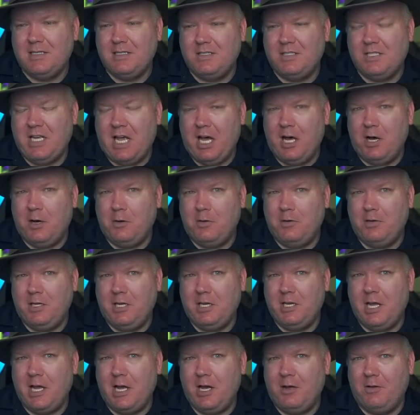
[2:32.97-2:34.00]
So,
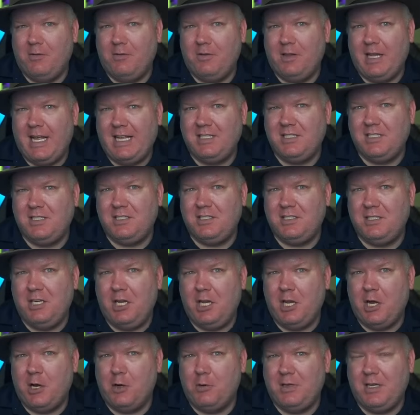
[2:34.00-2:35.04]
you know, let's,
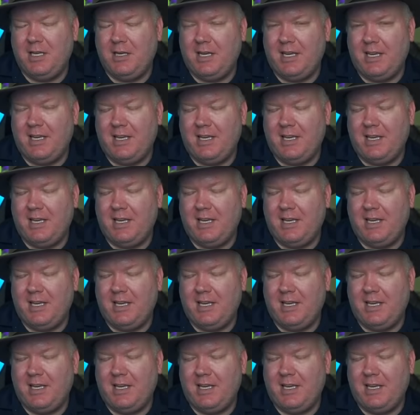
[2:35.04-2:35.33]
you know,